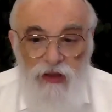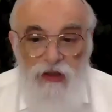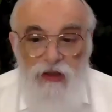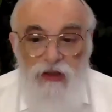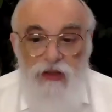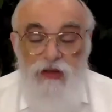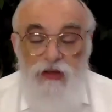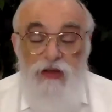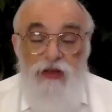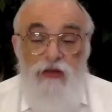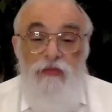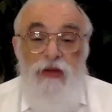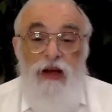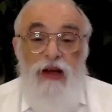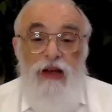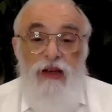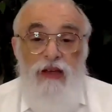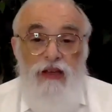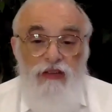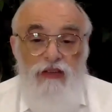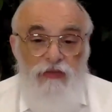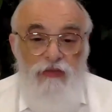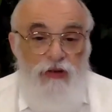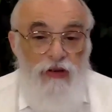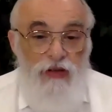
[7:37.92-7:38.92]
So it's
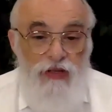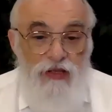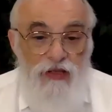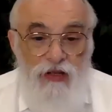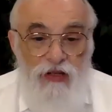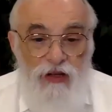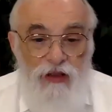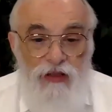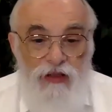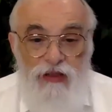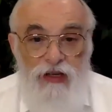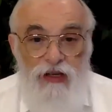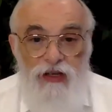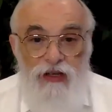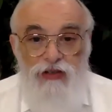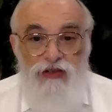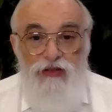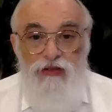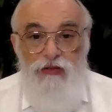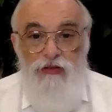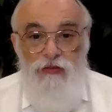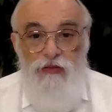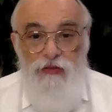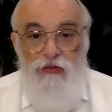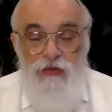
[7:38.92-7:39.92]
makif because it's not a thing that
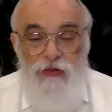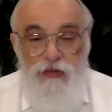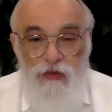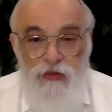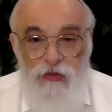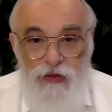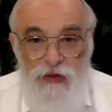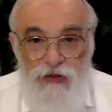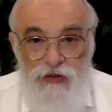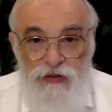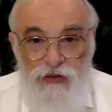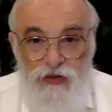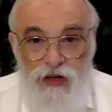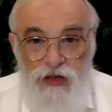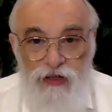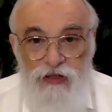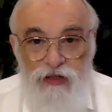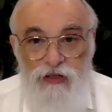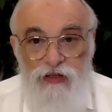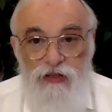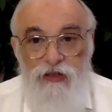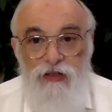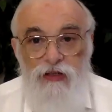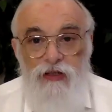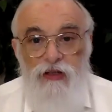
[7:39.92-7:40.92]
you
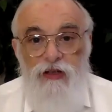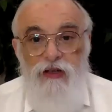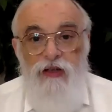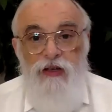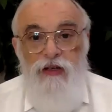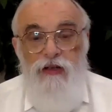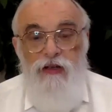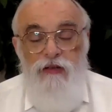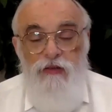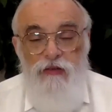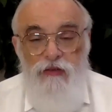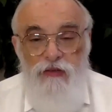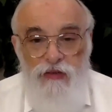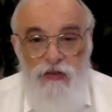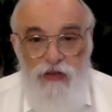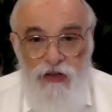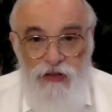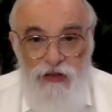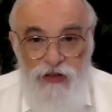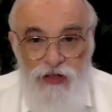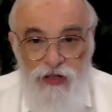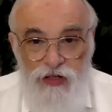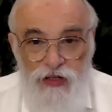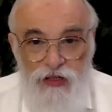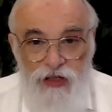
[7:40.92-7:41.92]
address
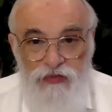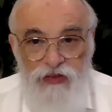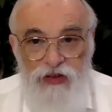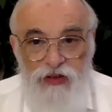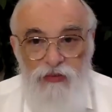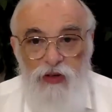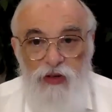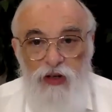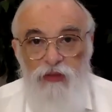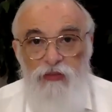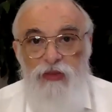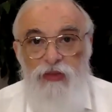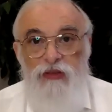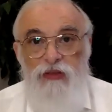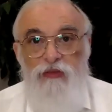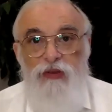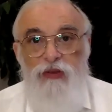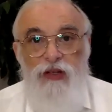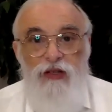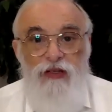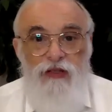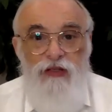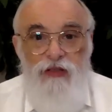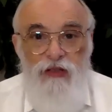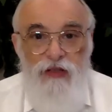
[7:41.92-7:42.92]
consciously every moment,
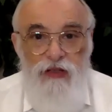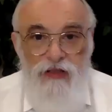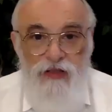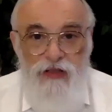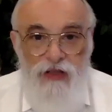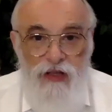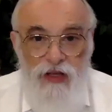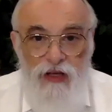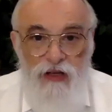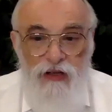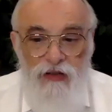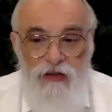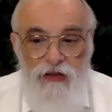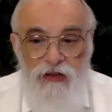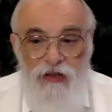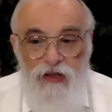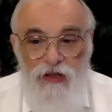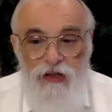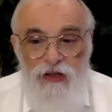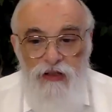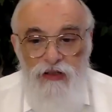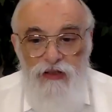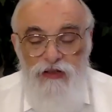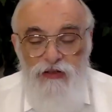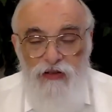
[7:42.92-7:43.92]
but it's there
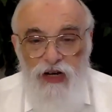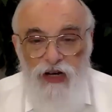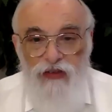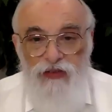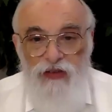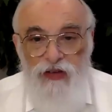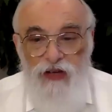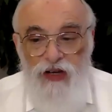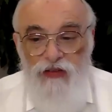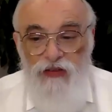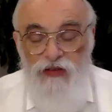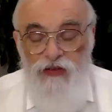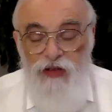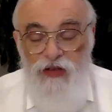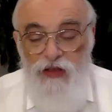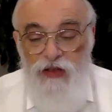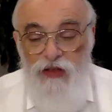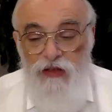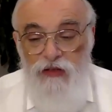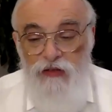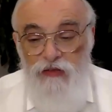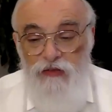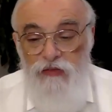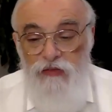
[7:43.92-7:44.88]
driving everything.